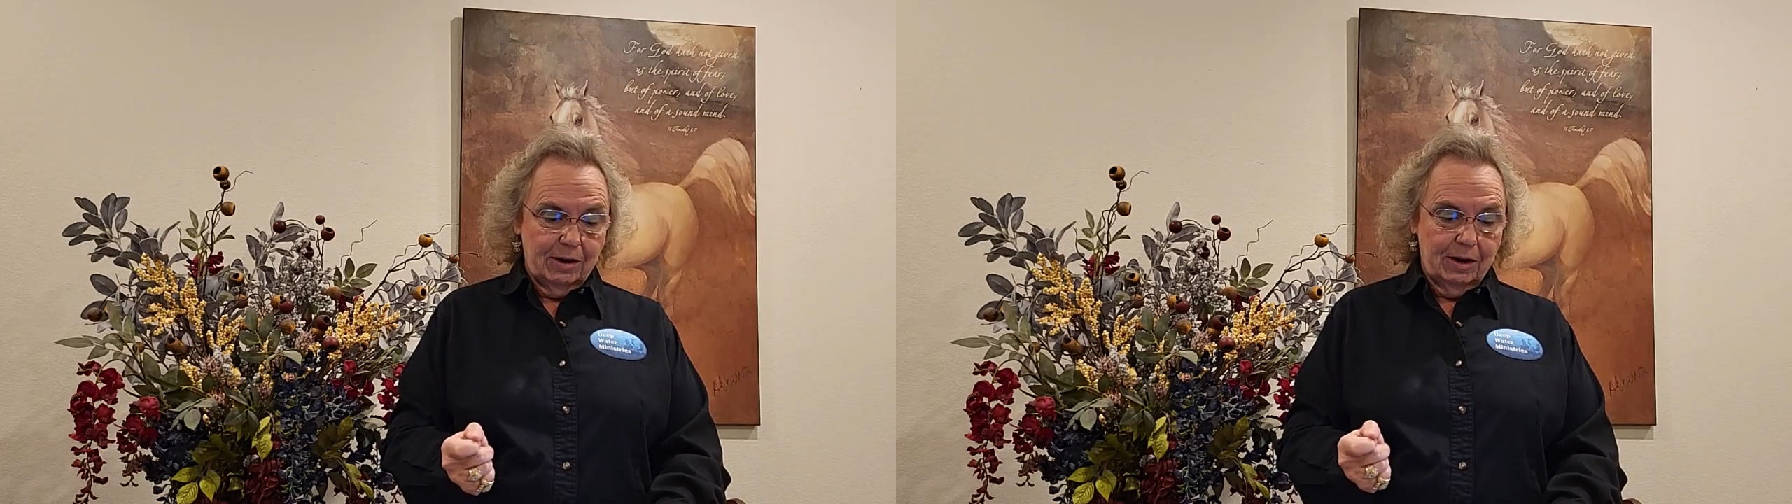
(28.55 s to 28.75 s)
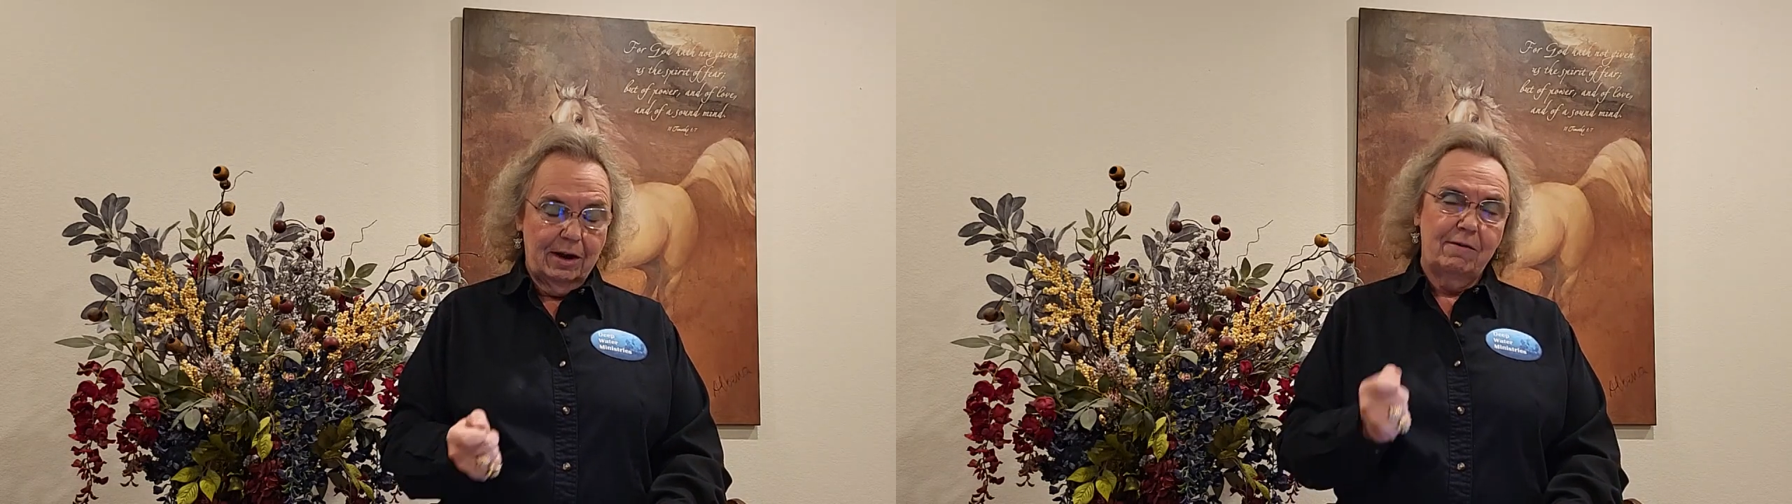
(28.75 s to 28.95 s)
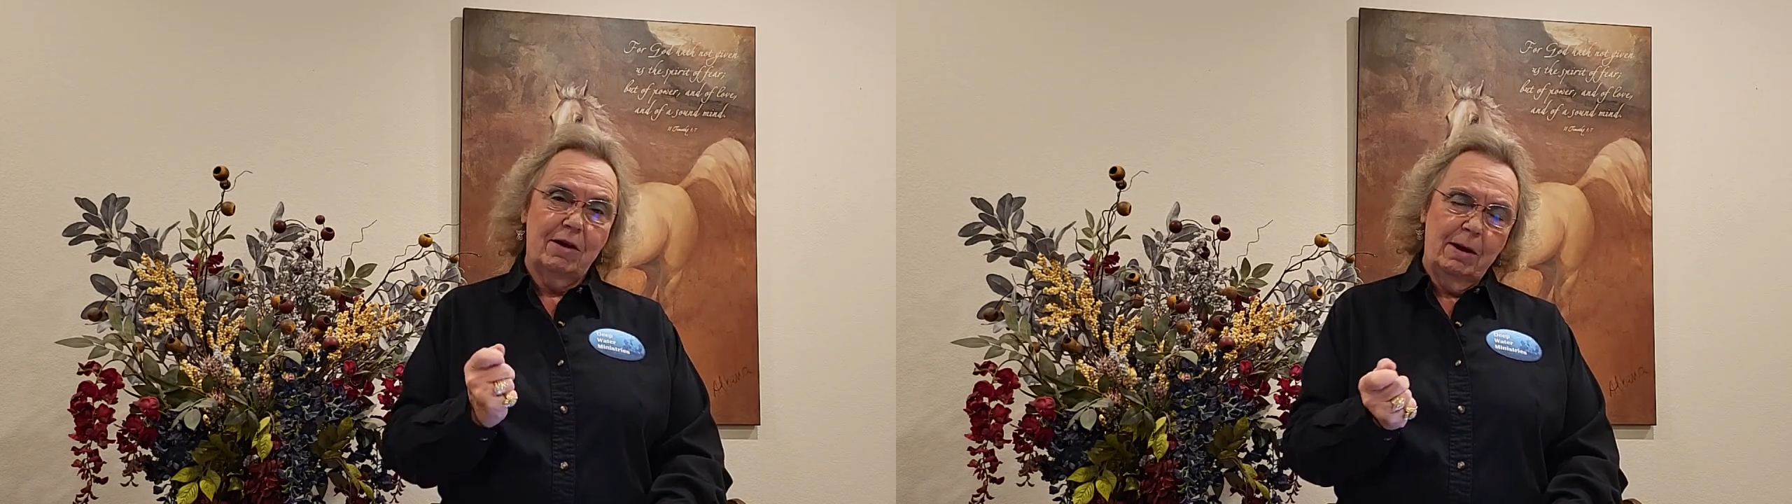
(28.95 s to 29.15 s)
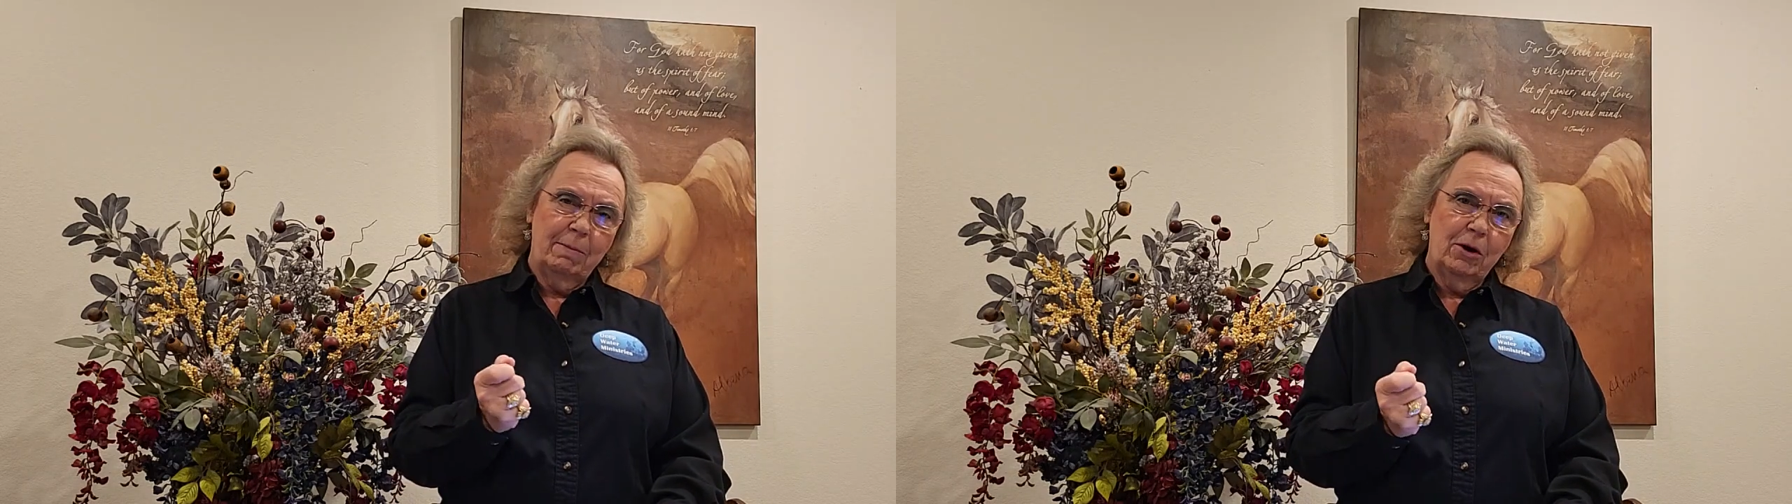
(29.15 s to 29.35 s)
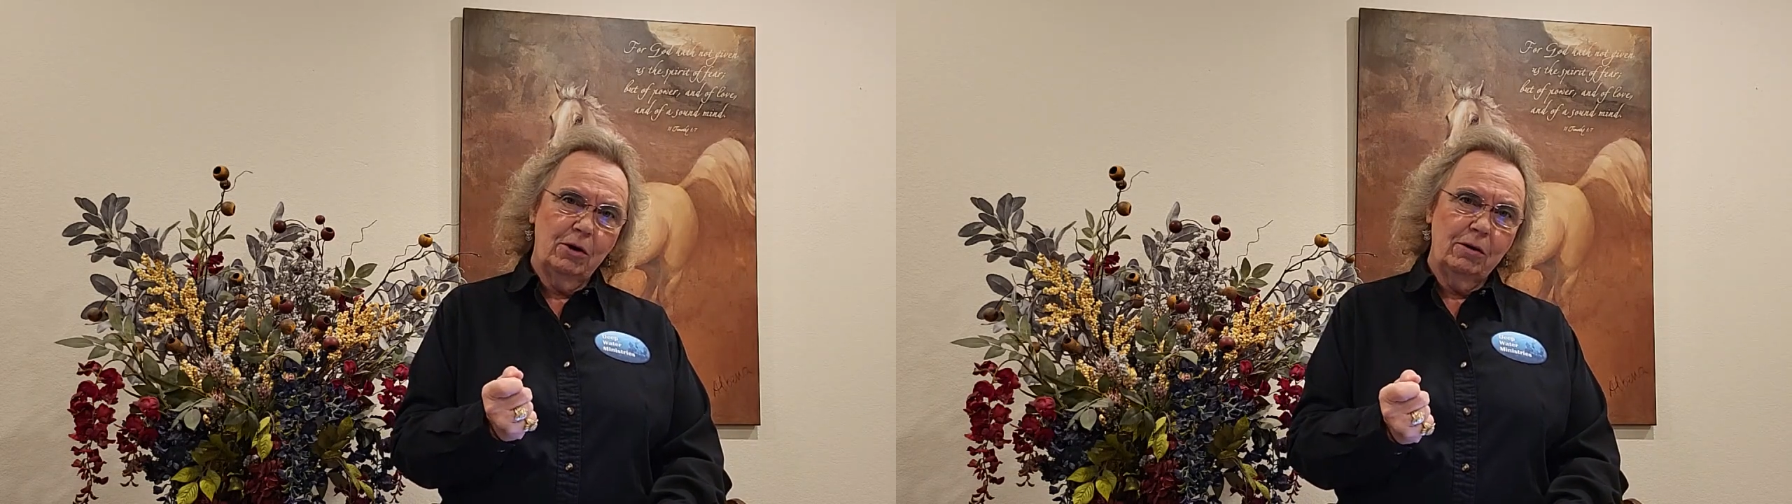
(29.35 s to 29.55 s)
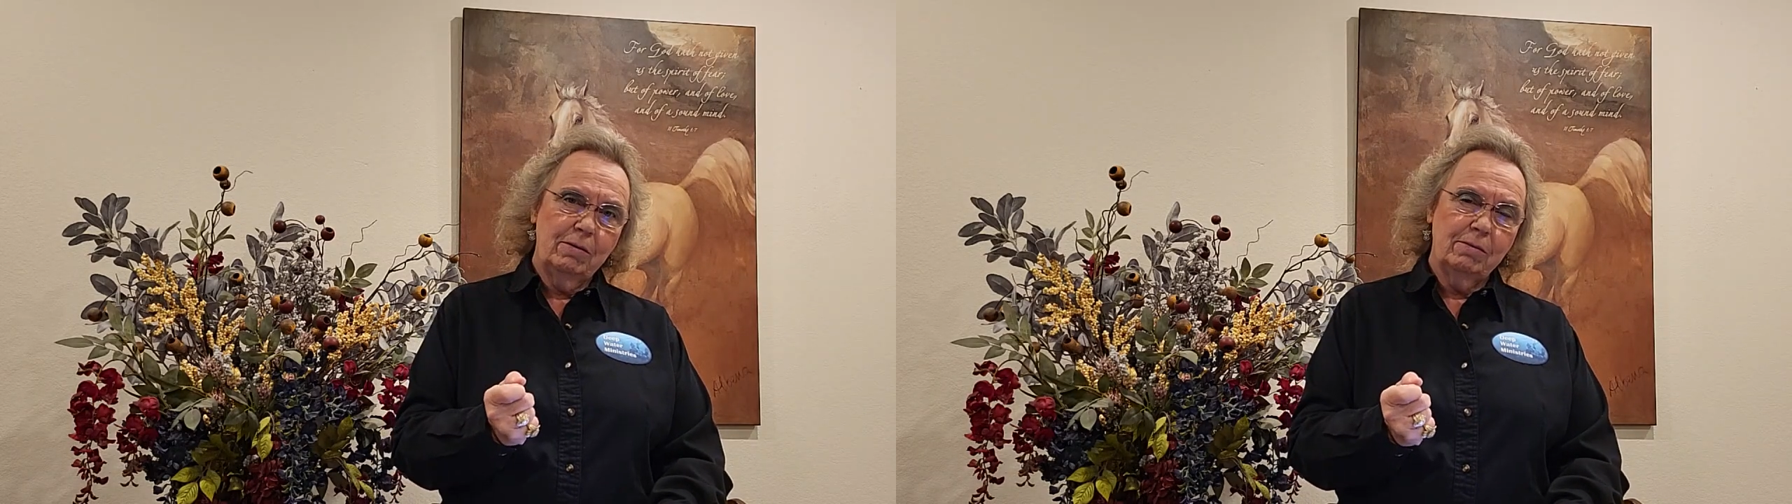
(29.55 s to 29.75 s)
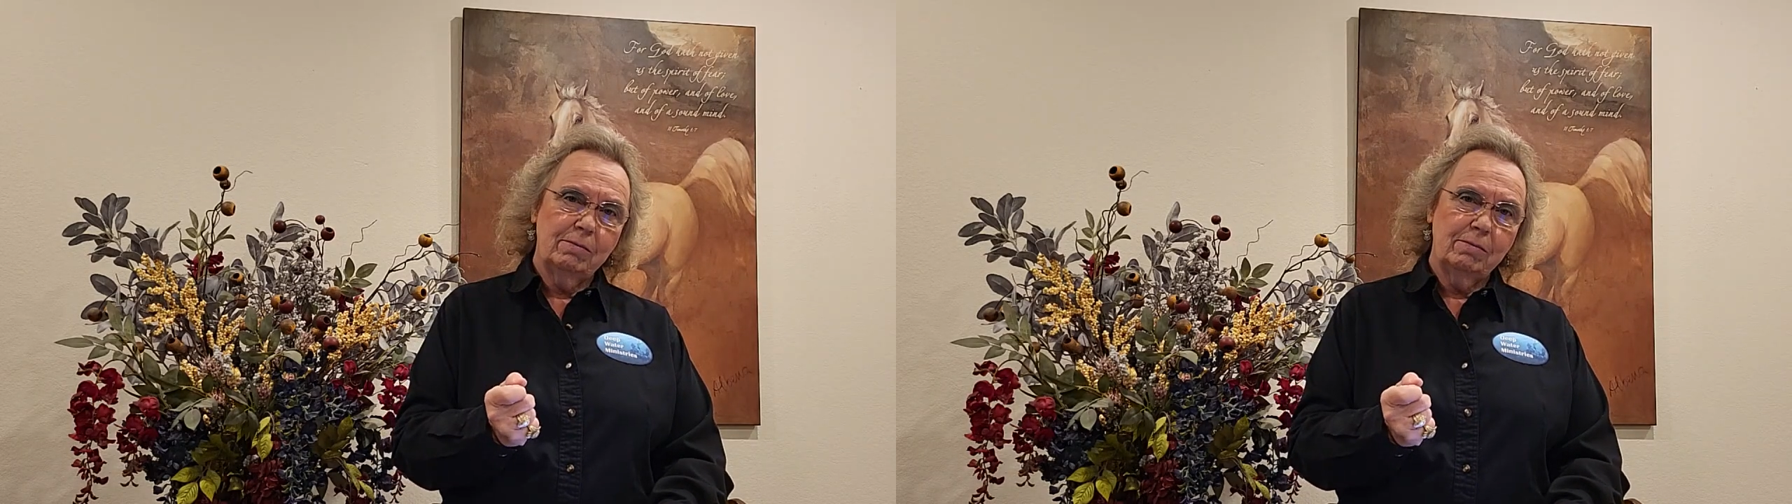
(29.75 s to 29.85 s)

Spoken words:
I'll have a hamburger,